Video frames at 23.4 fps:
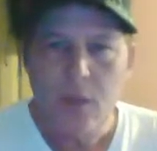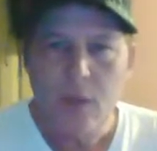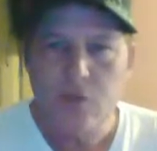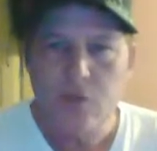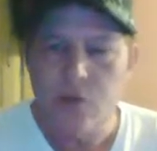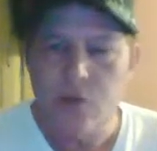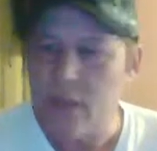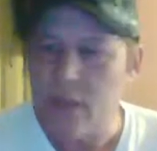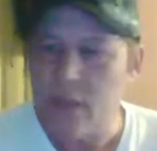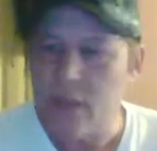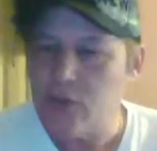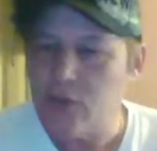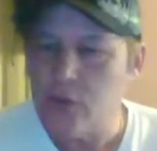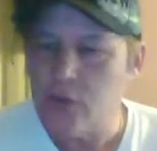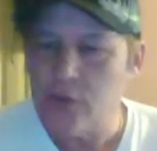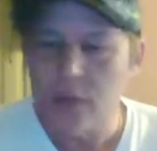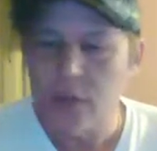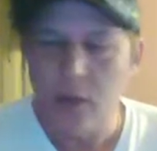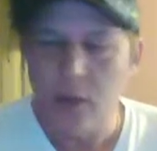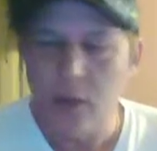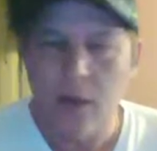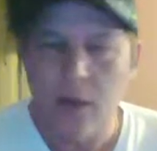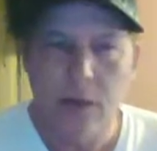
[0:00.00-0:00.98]
So that's a good,
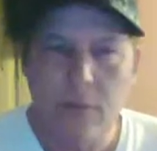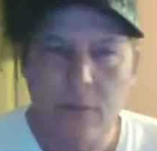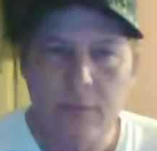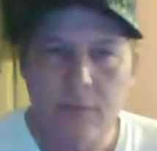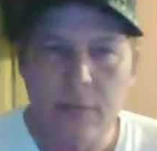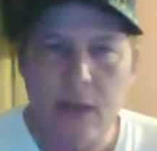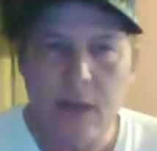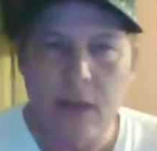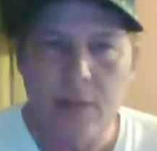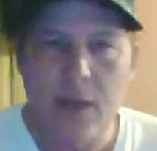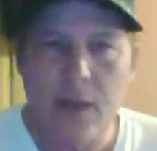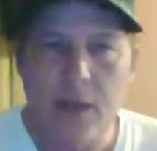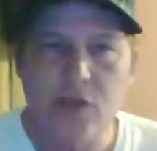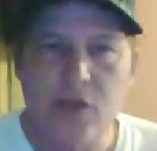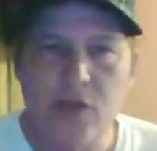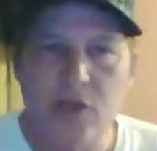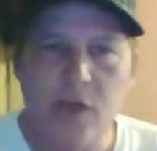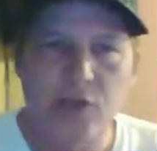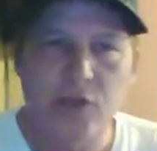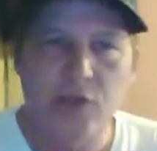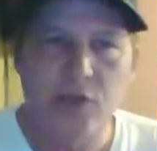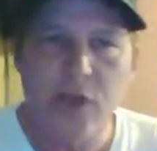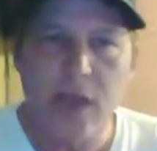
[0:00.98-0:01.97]
not a bad chunk
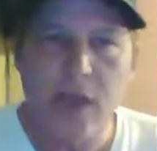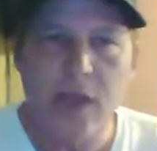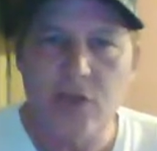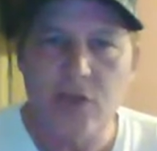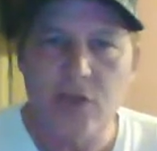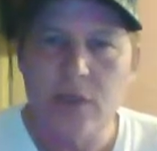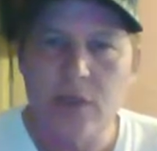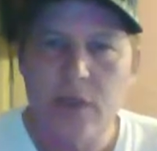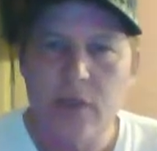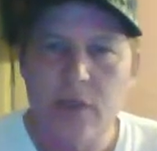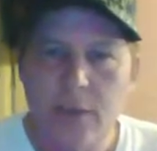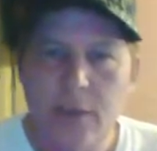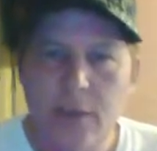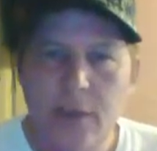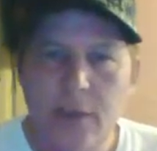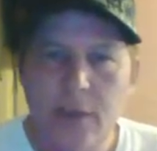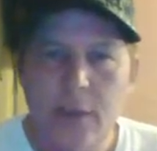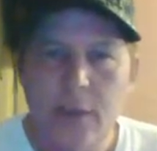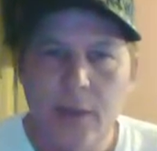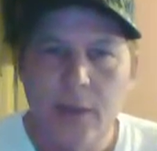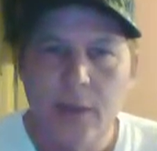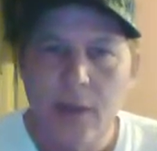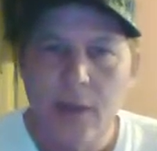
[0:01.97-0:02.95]
of change.
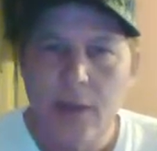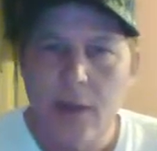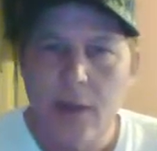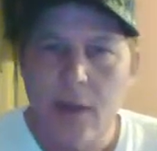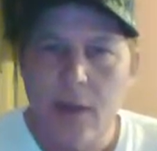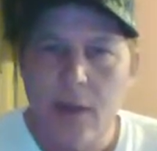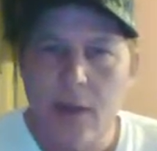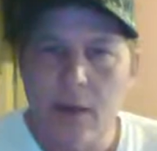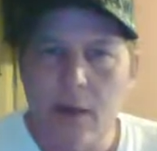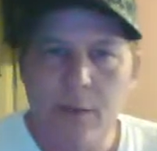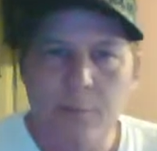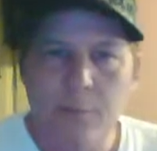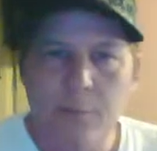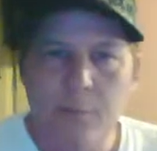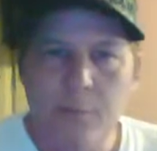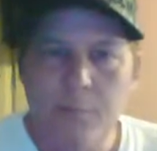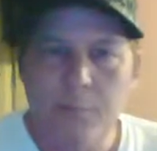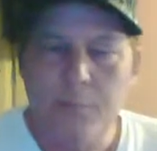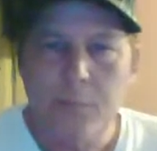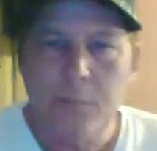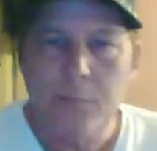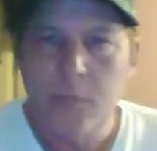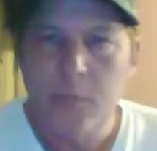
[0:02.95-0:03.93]

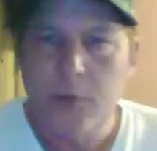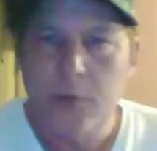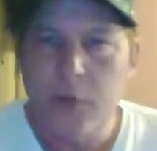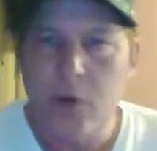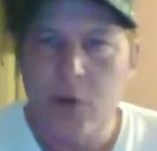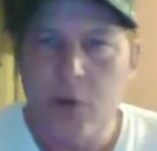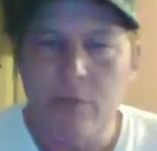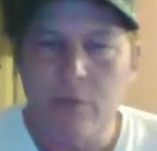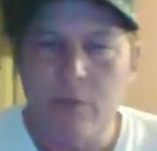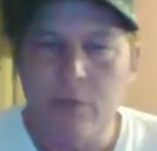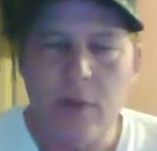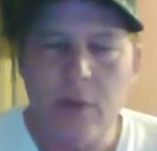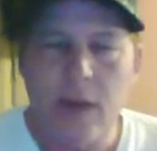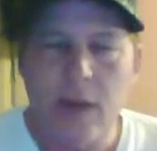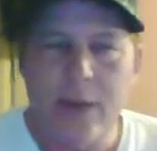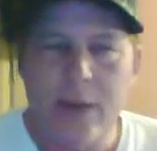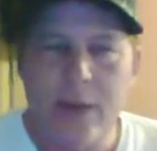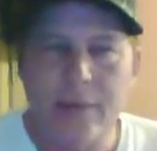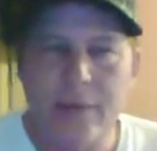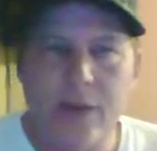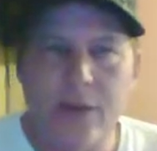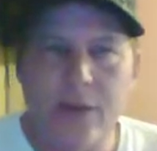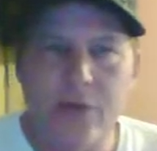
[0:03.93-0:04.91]
I
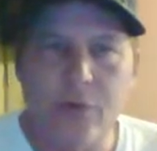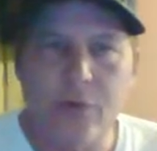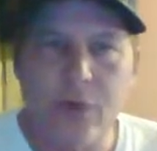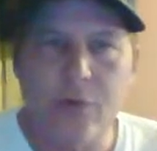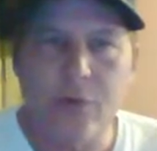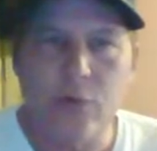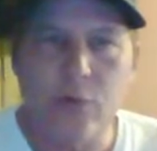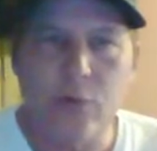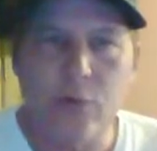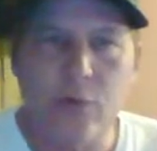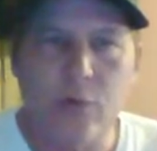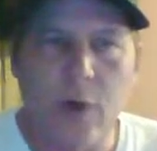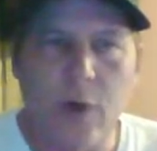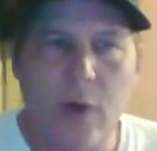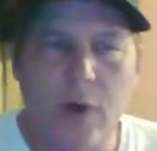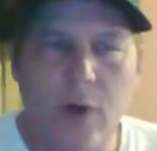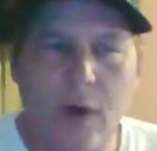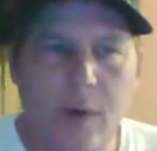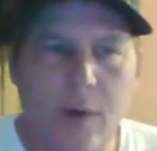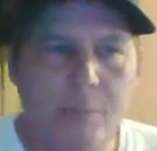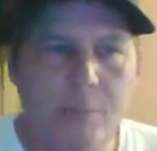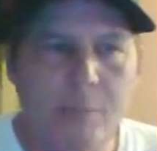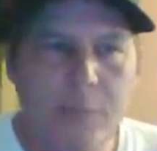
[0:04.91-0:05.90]
think you got to
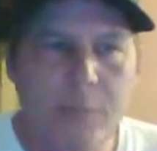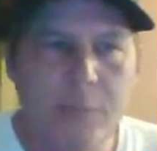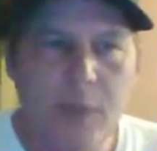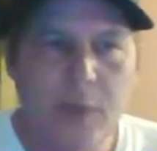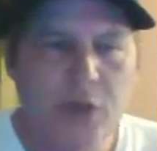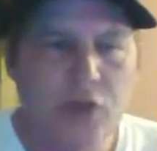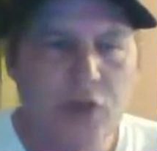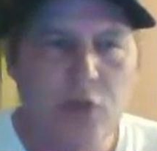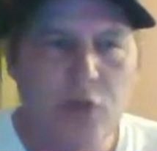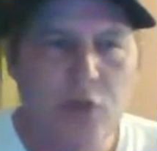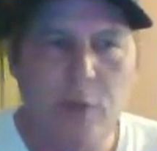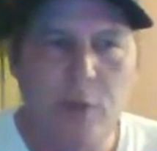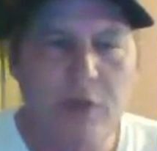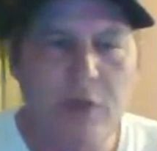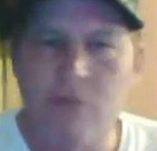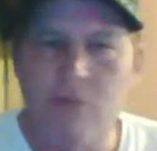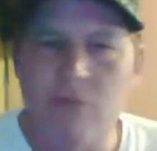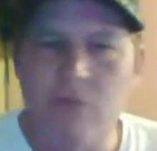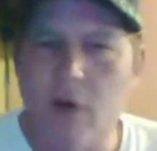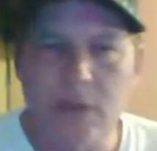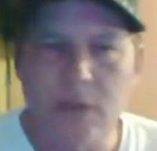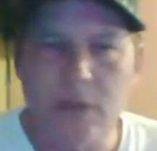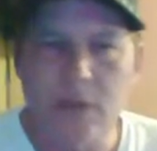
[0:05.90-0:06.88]
do so many
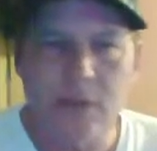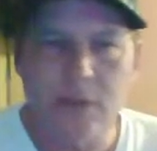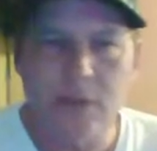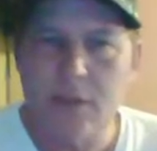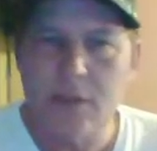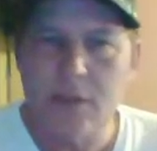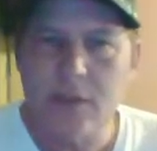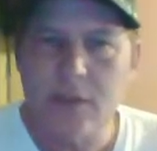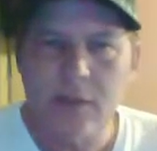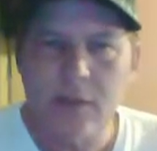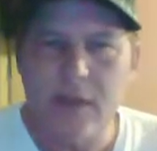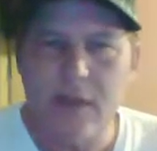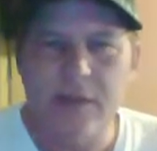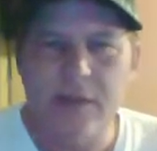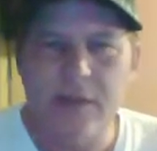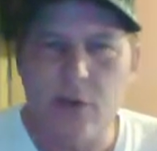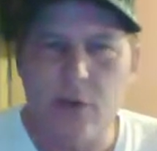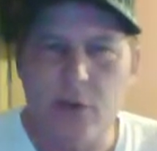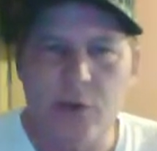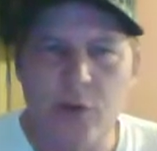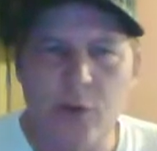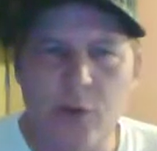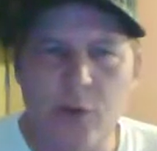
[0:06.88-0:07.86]
runs. They tell
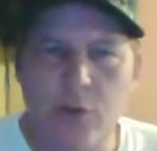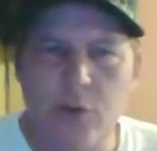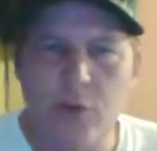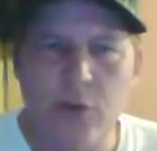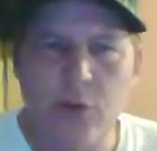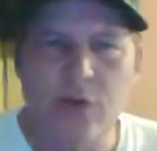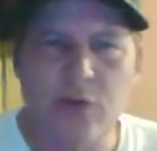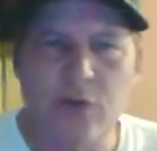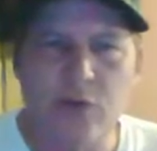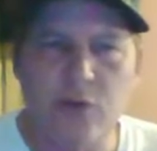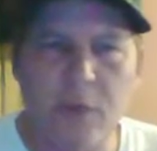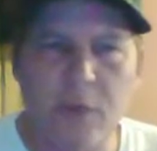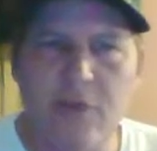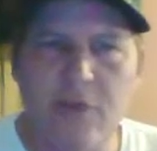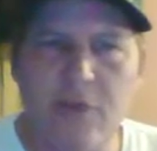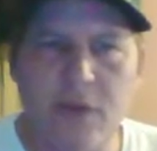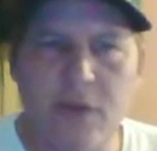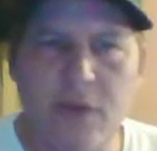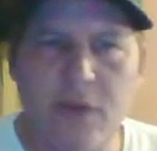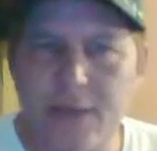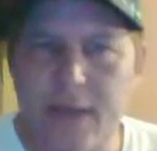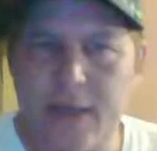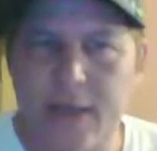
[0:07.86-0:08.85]
you got to do so many
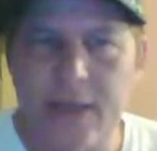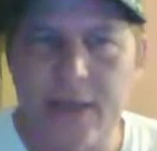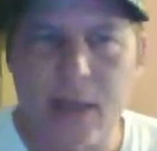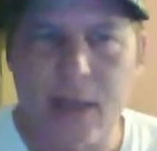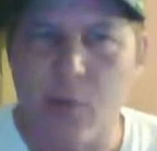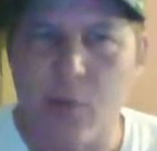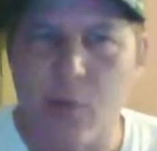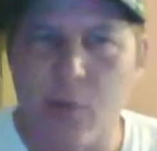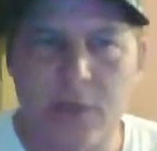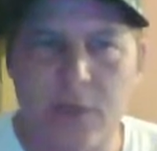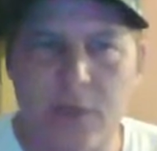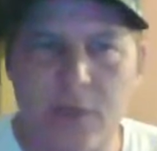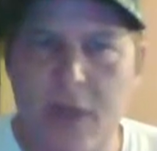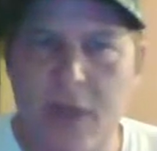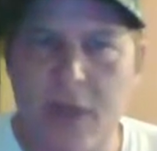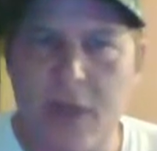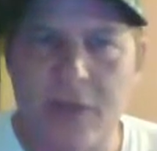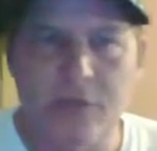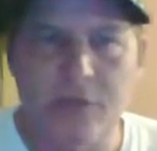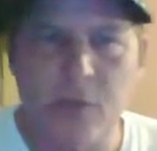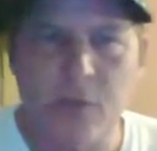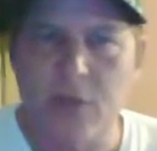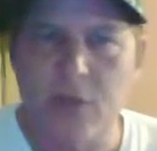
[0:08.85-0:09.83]
runs to get that bonus. But
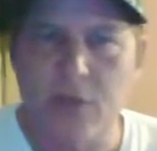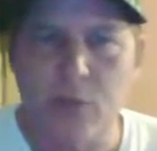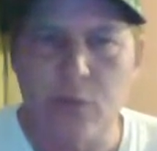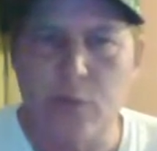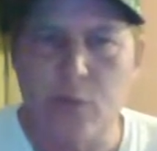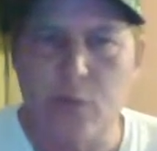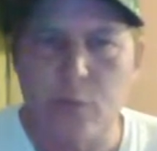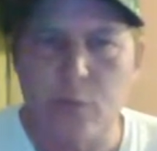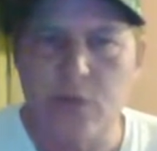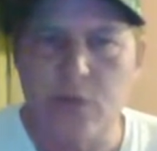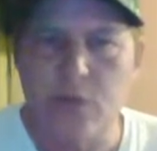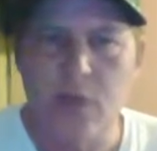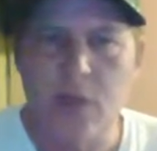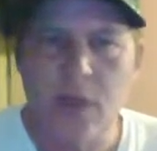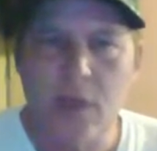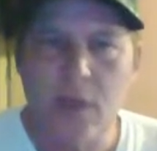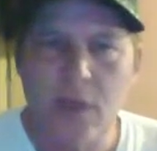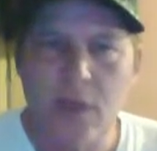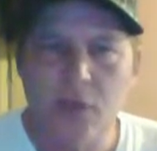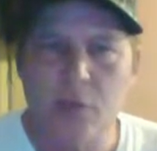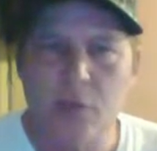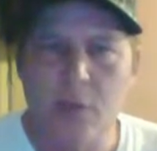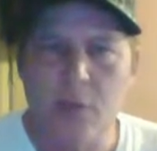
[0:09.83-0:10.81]
after when you do those
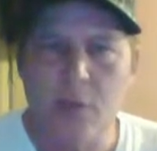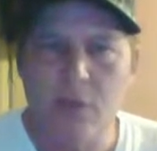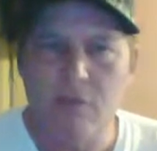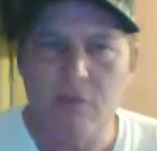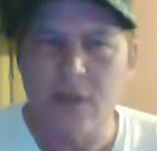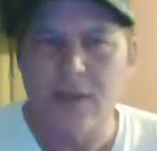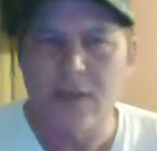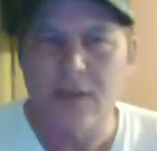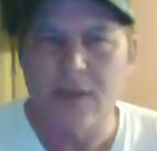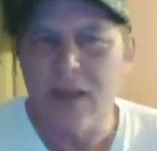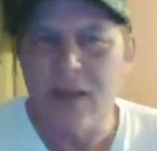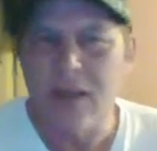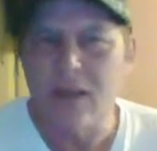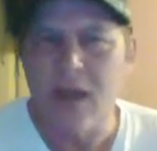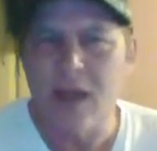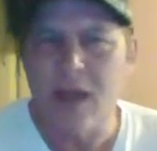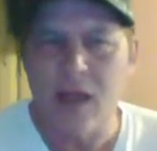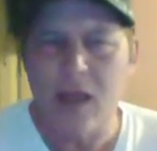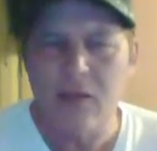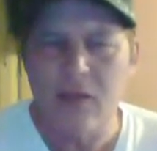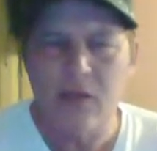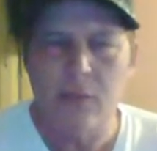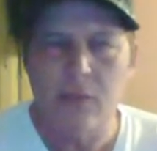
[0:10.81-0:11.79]
so many runs, it's not a
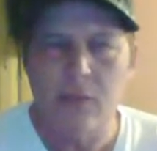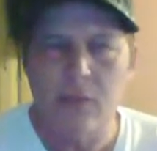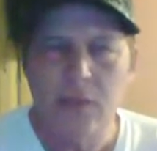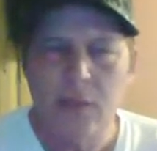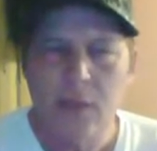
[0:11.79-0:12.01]
lot though.